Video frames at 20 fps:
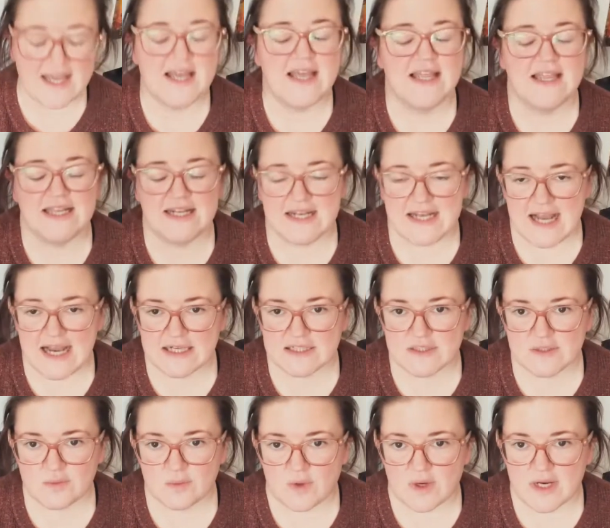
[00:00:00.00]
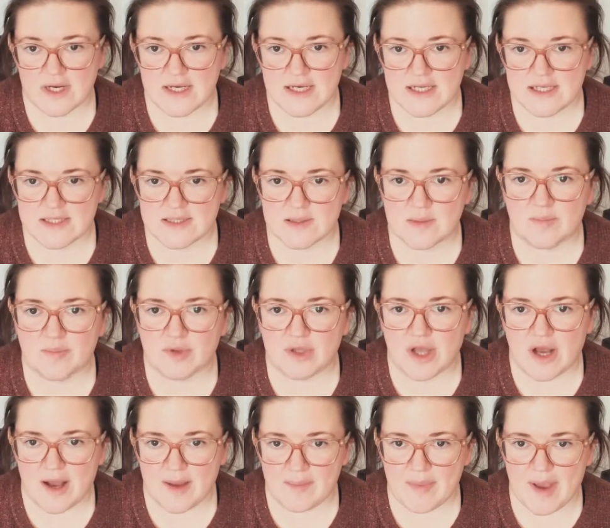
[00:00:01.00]
The next one is a
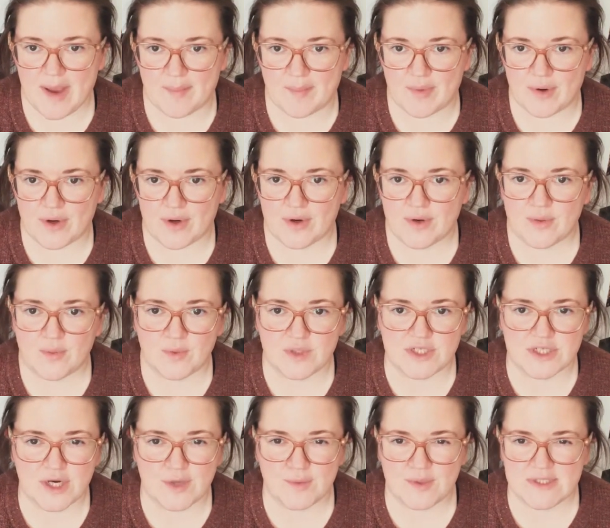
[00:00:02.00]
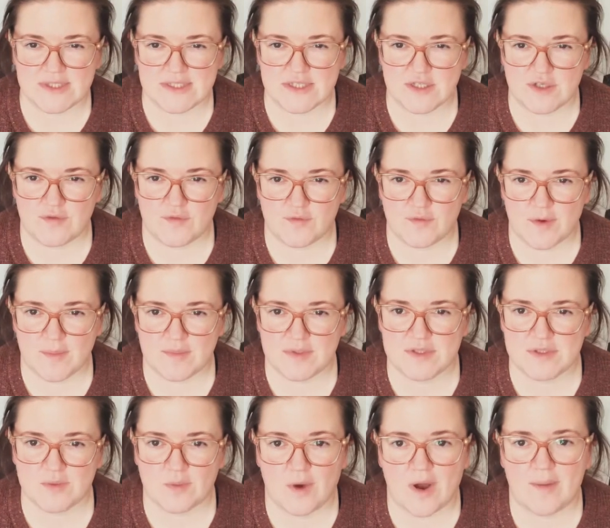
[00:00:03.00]
black pepper, which I received from the
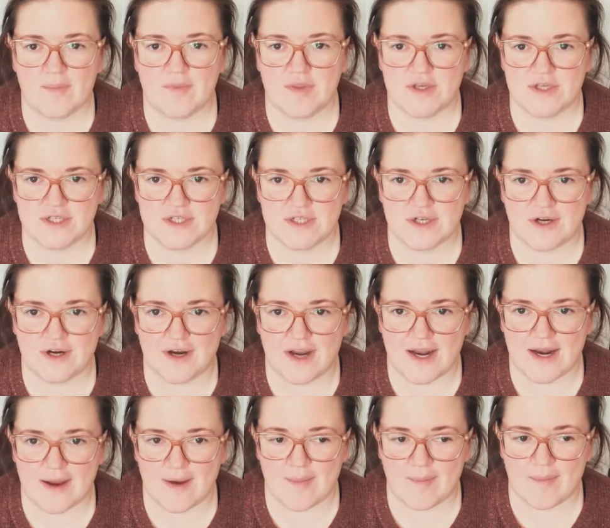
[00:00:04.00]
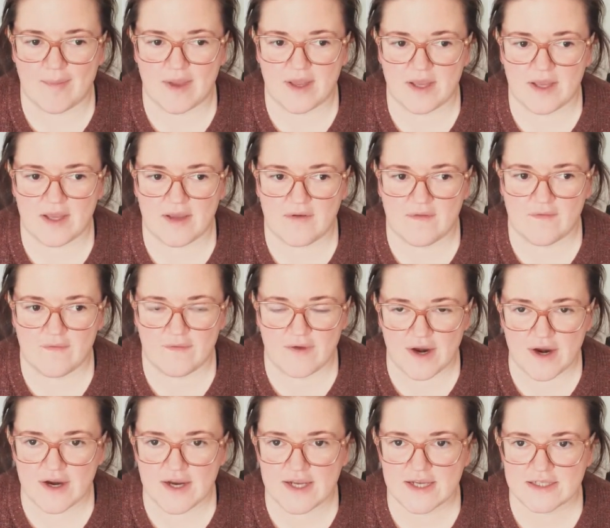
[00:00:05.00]
swap this year, and I'm
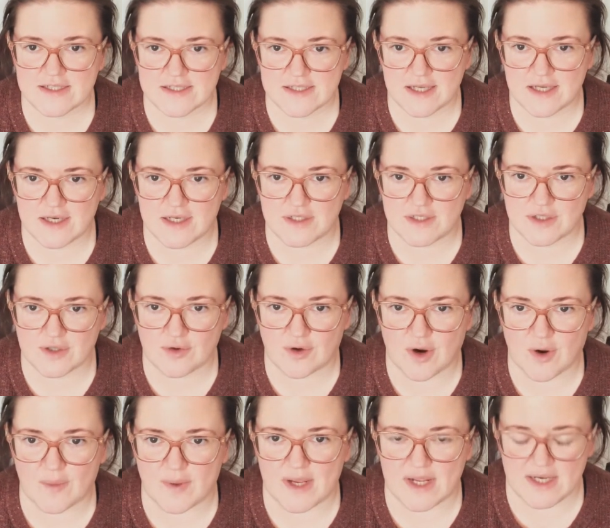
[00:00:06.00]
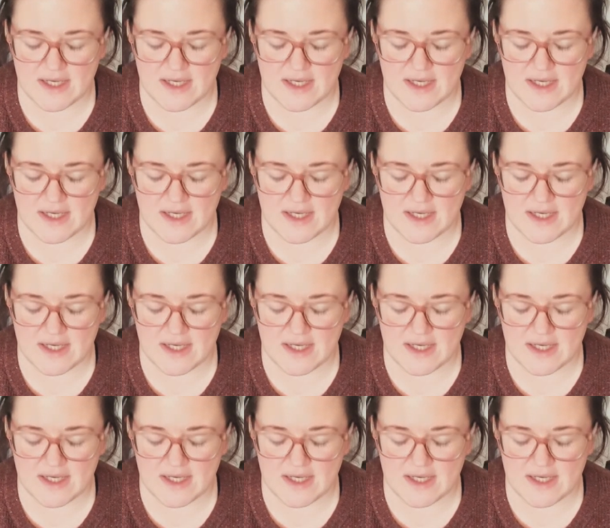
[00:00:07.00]
very excited to grow it.